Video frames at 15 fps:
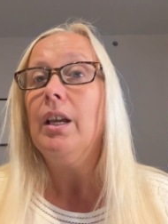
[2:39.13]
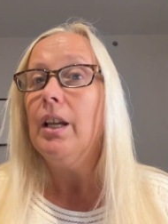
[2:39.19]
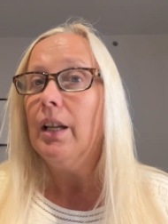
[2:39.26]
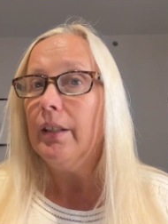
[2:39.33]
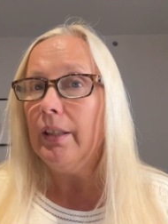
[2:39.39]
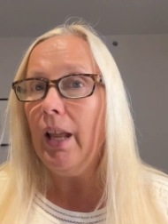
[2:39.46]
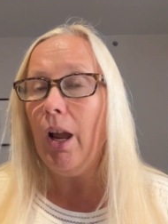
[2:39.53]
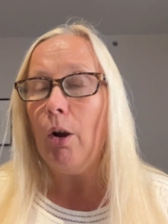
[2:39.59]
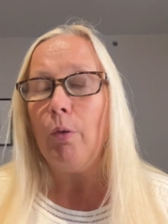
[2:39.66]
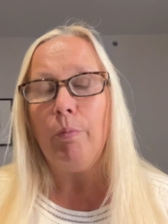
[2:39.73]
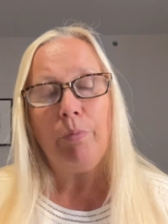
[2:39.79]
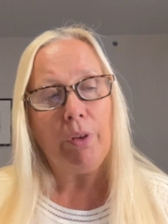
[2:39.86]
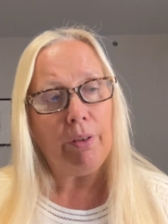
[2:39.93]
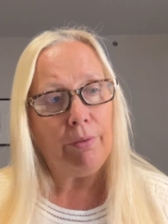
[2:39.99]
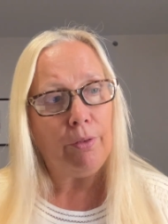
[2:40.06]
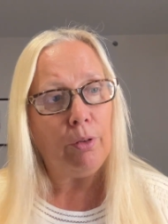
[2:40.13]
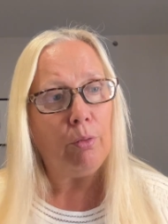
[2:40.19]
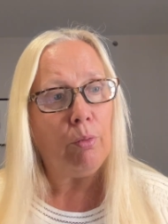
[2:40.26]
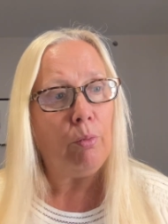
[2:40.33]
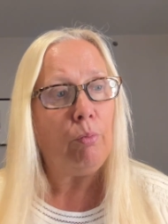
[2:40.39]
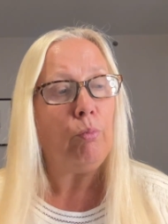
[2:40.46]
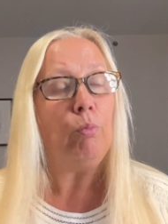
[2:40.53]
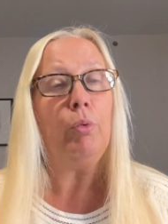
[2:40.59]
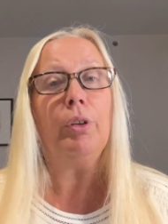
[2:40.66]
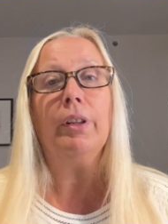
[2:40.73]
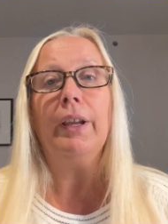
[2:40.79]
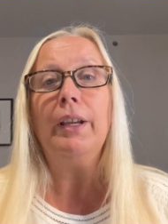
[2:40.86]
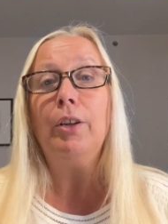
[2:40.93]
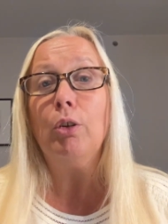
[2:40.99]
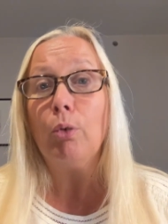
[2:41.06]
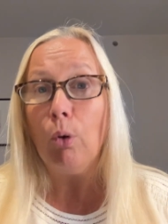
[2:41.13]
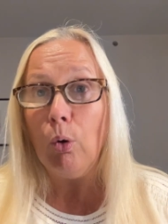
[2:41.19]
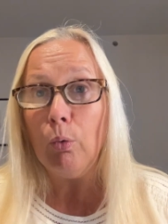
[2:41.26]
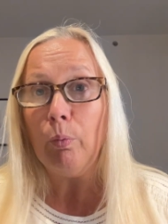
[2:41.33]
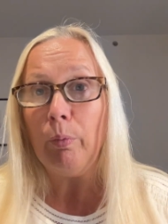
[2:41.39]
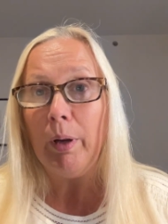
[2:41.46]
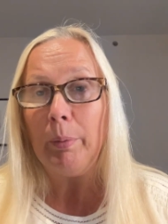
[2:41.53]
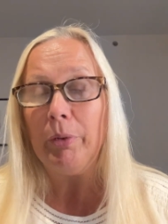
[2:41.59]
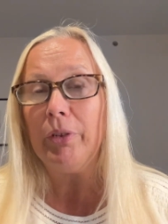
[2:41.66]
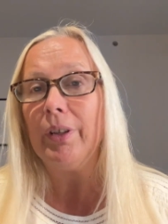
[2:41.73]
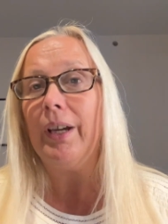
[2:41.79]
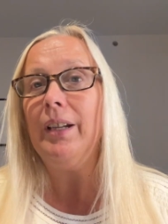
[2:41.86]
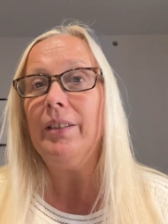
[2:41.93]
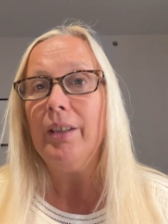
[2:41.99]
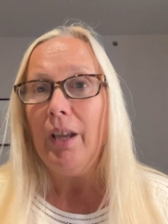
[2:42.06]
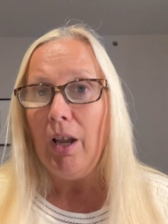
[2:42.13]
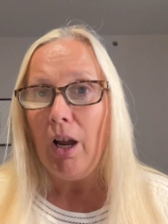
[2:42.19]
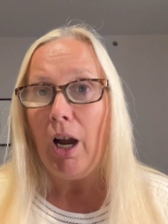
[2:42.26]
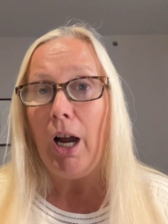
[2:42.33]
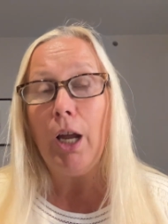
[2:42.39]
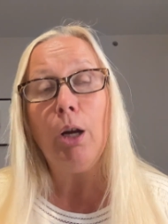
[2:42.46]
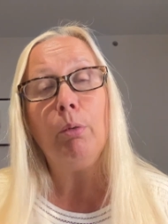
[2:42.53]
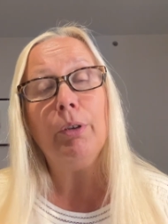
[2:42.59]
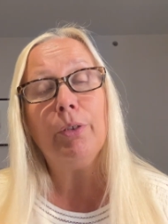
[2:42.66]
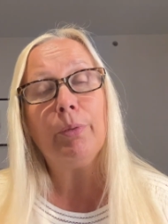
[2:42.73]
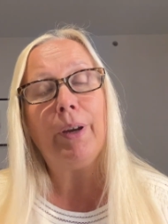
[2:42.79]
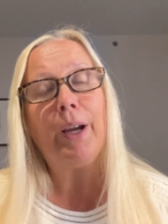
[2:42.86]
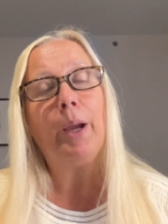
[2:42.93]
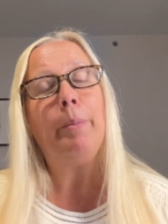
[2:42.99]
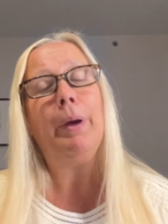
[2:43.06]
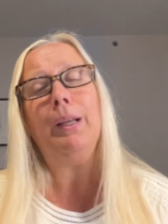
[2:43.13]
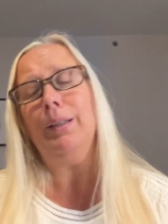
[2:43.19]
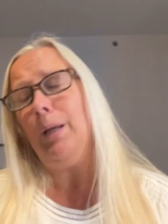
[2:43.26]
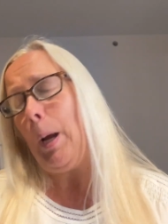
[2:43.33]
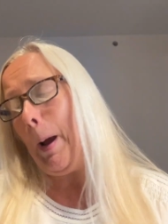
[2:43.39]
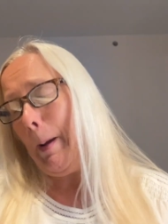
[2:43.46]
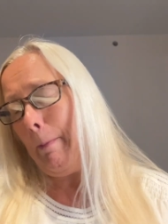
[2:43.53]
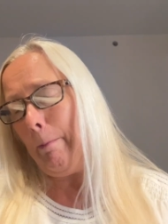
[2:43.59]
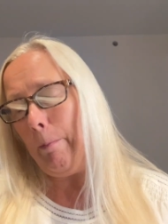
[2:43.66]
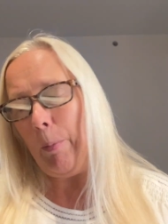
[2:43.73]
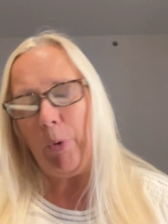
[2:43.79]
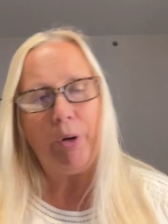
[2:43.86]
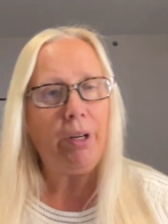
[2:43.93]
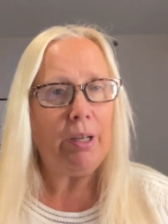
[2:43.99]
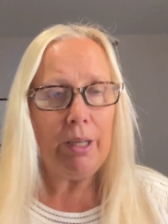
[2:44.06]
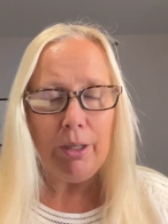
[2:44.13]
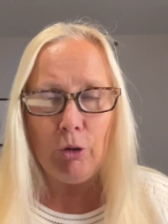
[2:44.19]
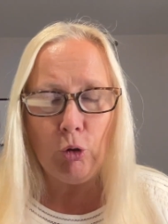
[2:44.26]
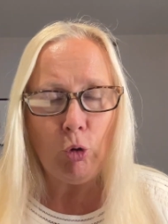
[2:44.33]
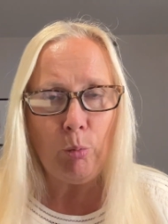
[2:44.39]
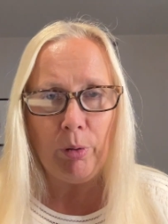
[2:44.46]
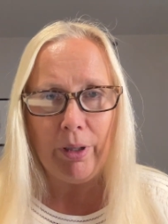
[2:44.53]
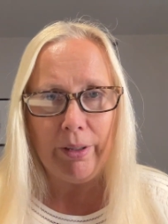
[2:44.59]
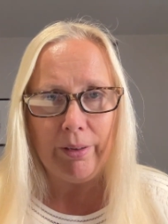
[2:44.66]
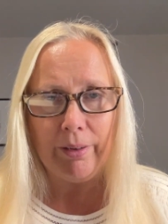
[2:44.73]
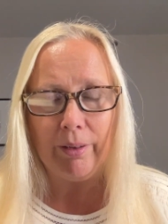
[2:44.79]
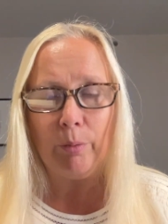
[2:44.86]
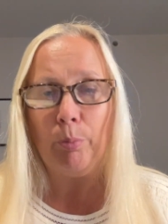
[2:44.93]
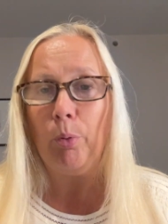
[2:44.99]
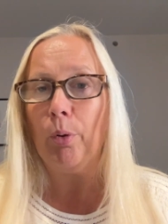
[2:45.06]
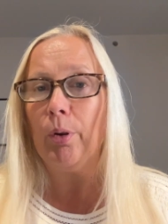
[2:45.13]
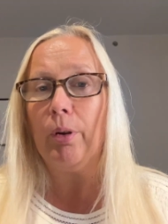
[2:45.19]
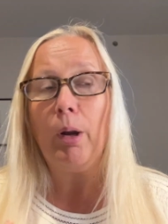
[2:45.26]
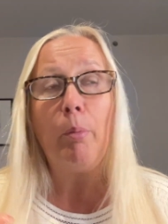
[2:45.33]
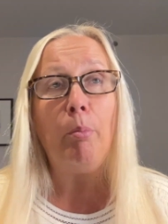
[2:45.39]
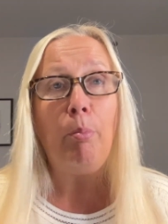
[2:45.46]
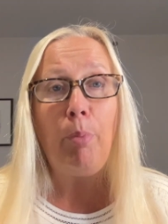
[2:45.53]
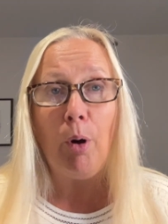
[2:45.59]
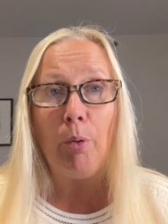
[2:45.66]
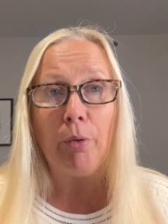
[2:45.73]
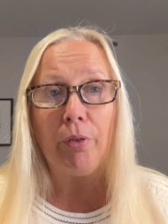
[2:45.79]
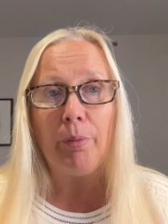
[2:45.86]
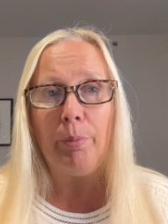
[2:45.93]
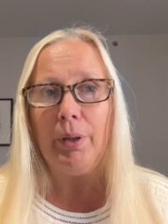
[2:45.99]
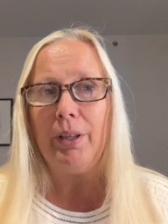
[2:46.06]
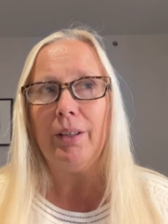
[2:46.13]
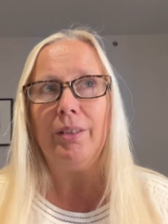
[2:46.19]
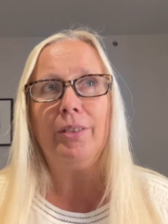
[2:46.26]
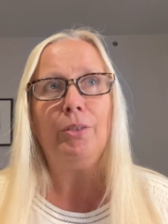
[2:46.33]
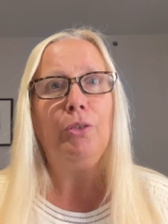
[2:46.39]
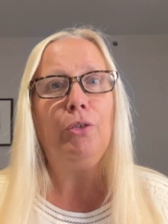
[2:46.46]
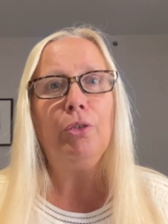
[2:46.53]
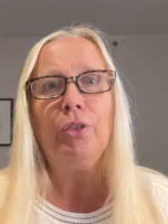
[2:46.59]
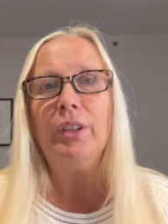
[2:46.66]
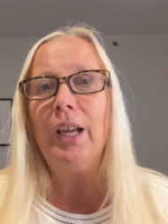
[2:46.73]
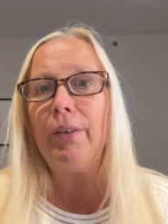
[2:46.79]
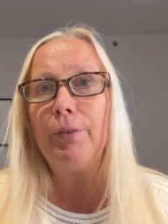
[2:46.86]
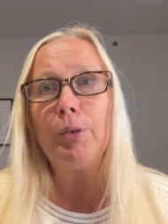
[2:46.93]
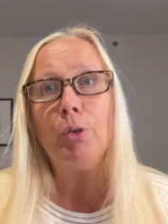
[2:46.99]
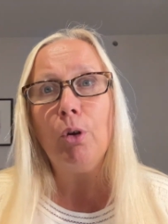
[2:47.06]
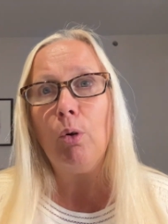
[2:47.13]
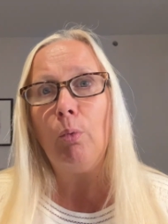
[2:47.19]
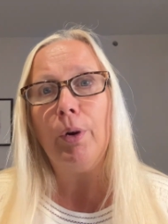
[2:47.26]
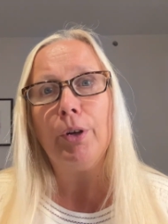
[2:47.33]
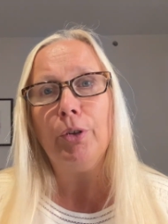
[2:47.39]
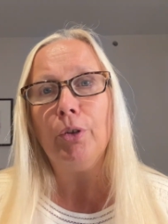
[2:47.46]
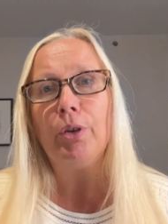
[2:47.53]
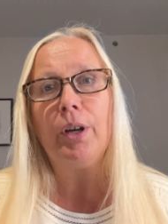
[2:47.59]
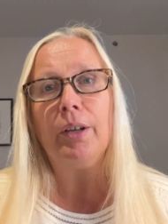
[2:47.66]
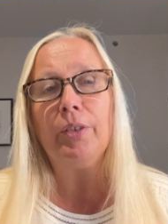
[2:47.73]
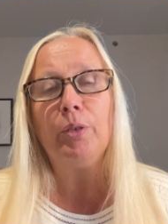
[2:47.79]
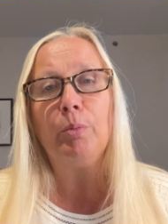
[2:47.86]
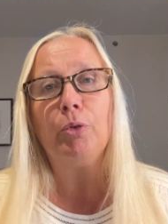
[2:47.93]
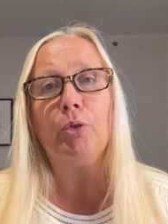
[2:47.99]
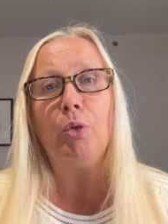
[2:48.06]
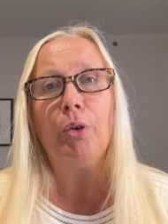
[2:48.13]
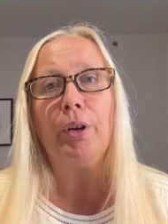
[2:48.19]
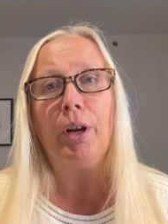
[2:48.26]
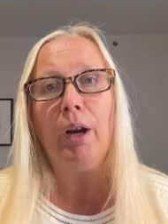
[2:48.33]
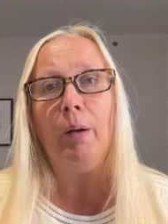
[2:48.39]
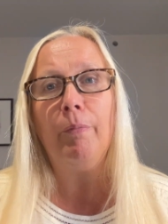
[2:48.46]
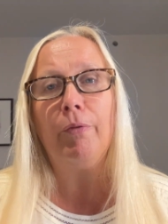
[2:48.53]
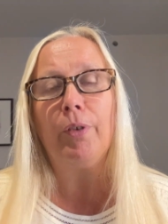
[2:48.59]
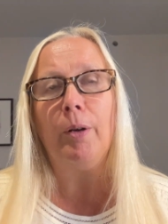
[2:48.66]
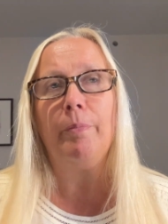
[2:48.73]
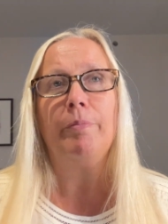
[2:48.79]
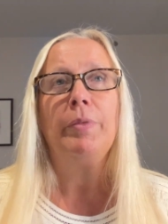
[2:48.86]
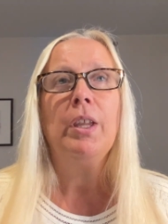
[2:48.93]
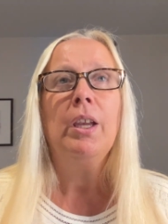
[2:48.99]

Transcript: Now, if you would like your own website, I always recommend put it in two places. Put it on both, because you just never know where your customer is going to come from.